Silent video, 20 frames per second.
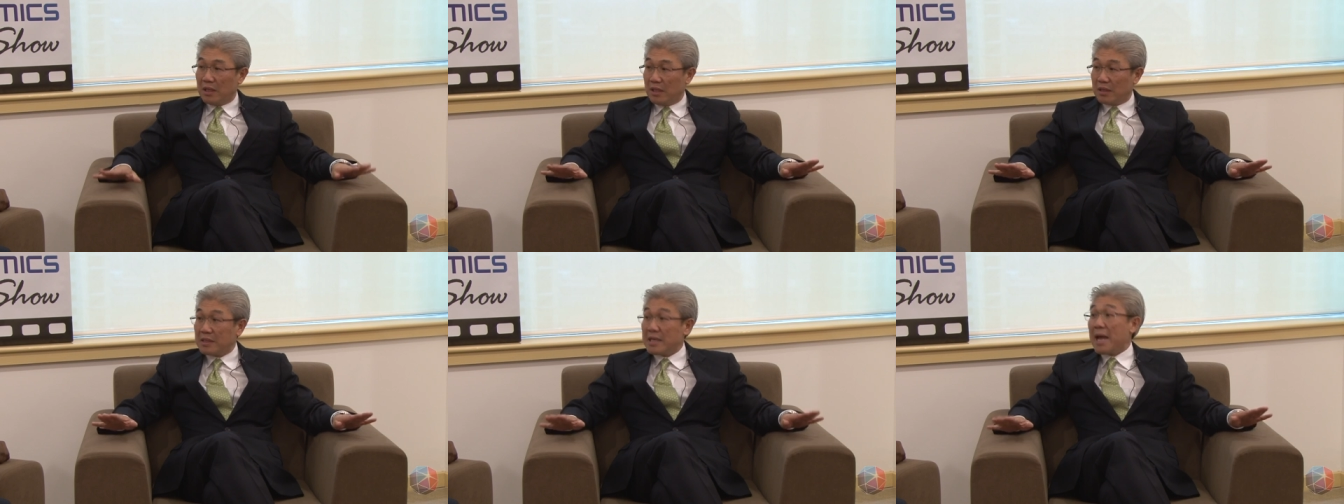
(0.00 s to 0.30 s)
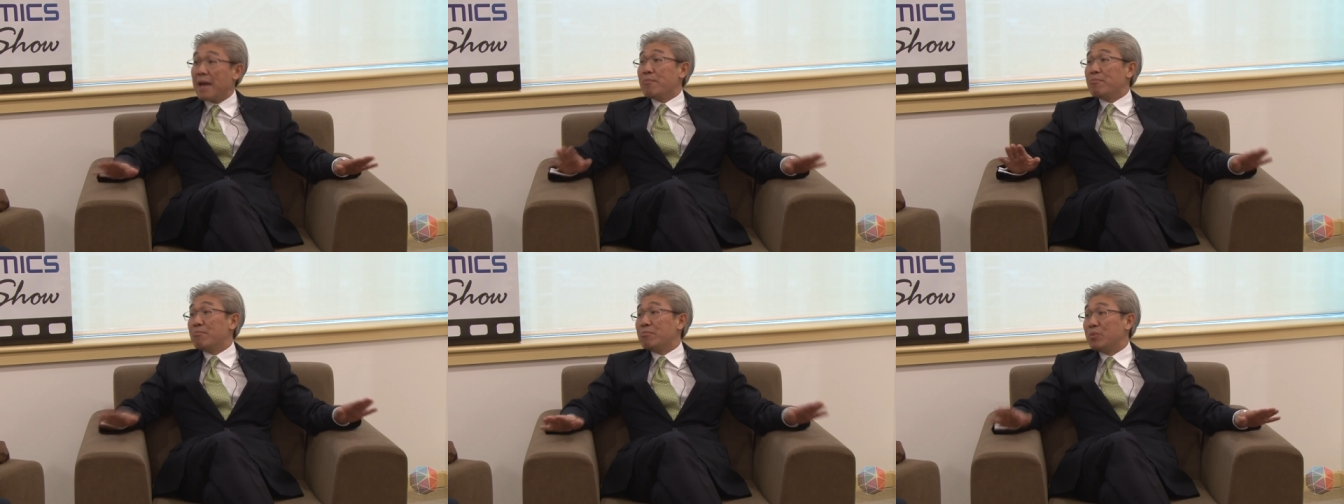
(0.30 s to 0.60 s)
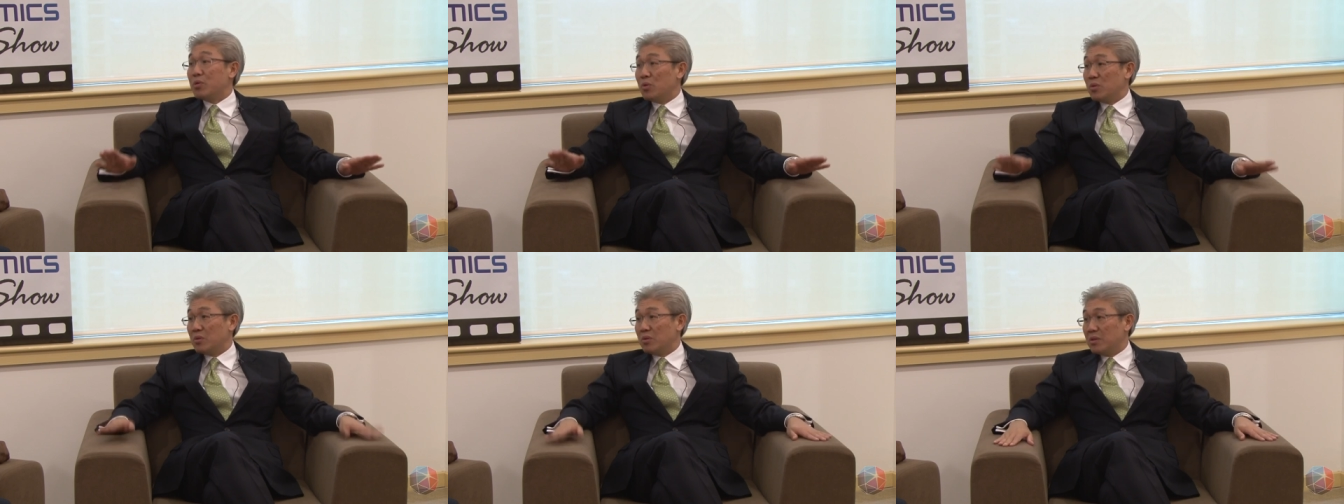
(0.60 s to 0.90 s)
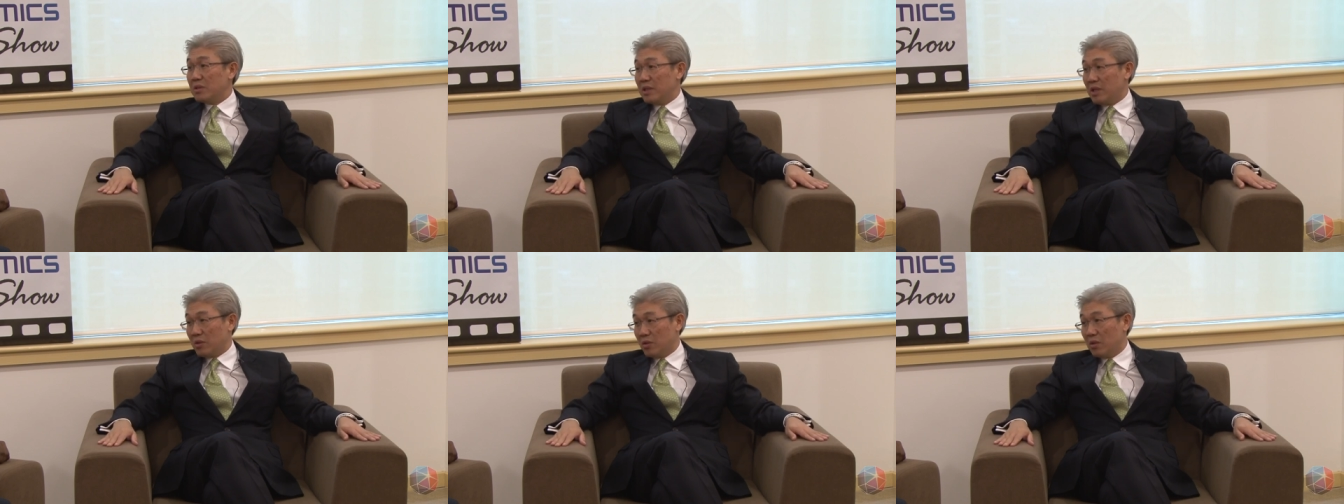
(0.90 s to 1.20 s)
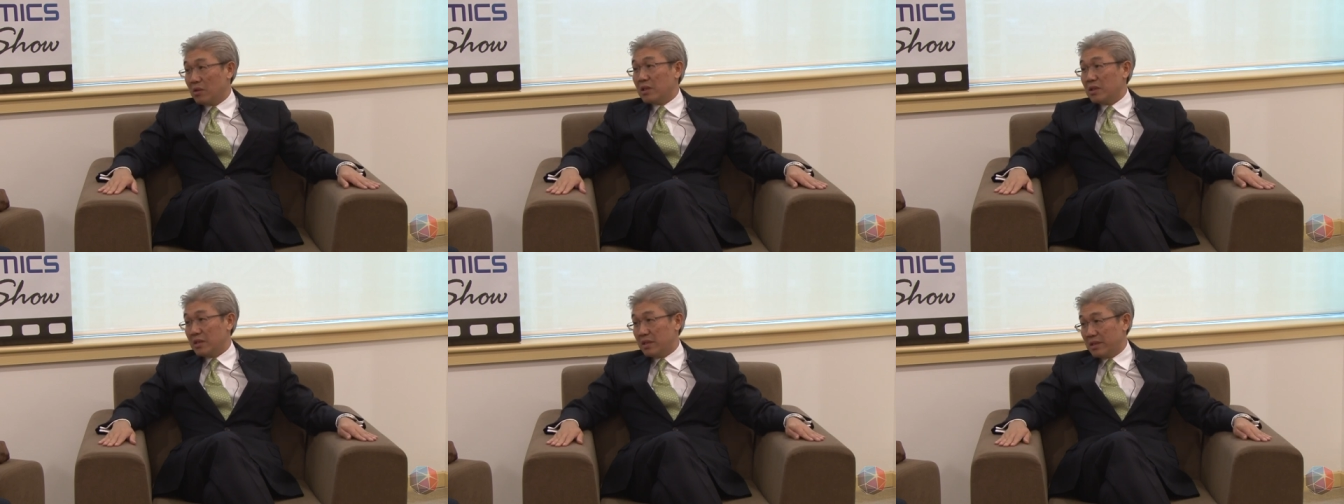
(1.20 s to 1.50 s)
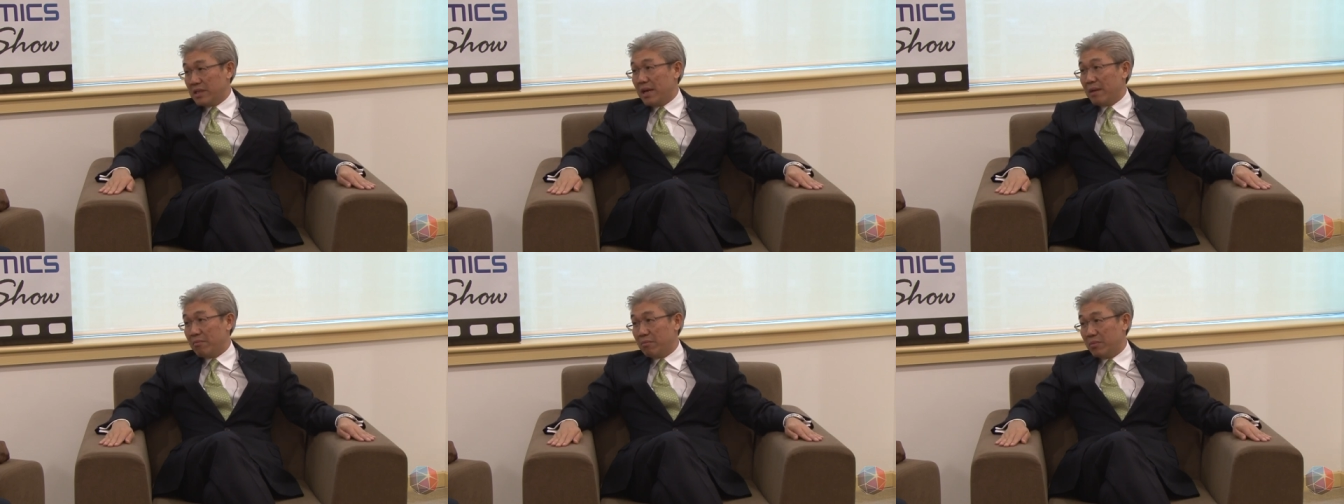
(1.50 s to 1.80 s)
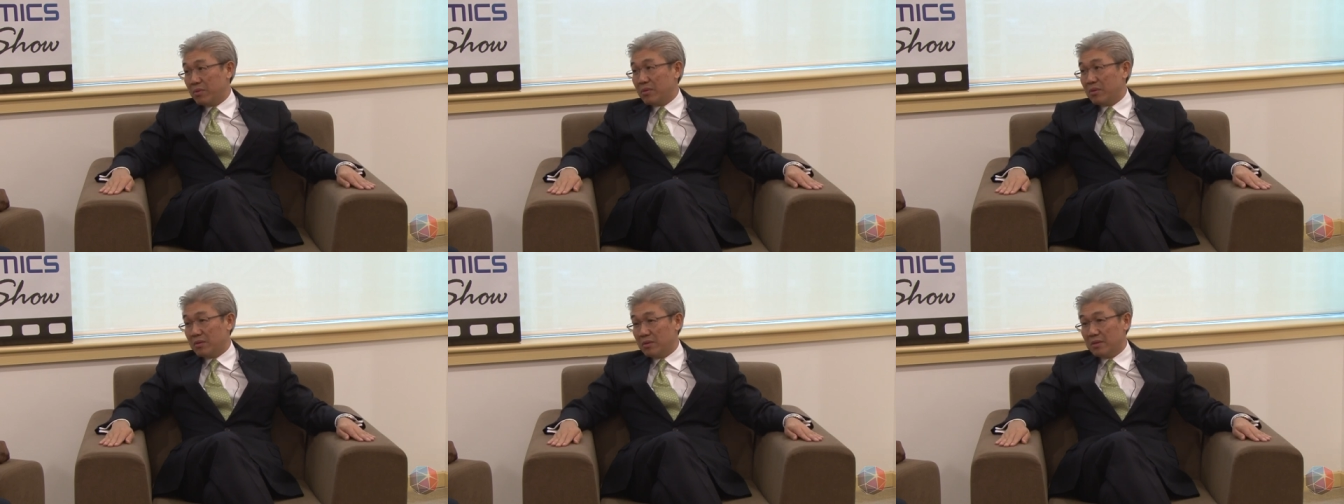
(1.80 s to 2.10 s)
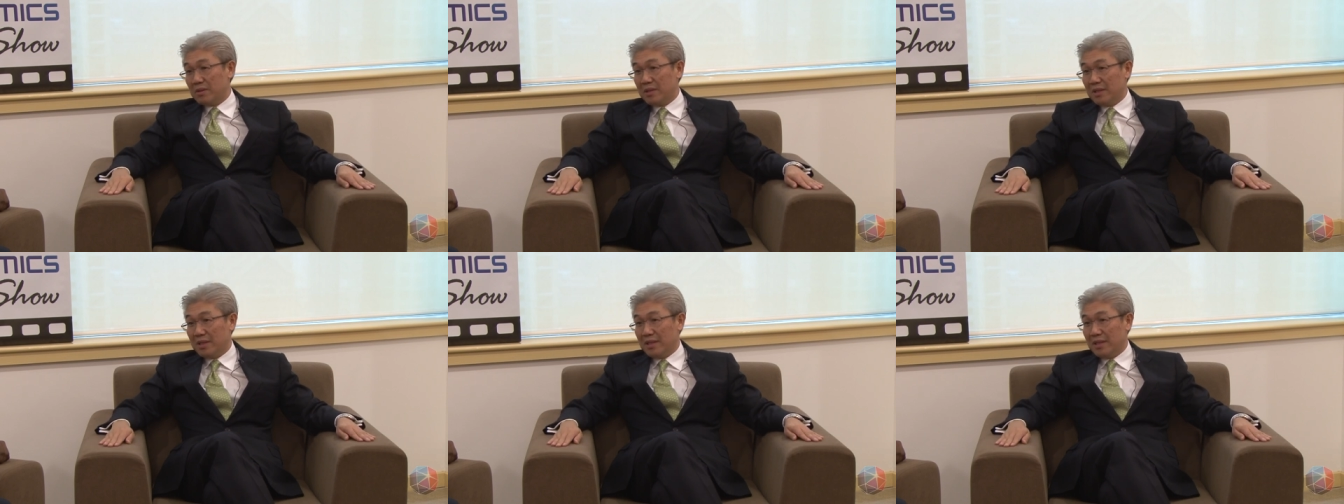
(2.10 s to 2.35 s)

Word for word: a temple. They call it the wow. temple. Okay.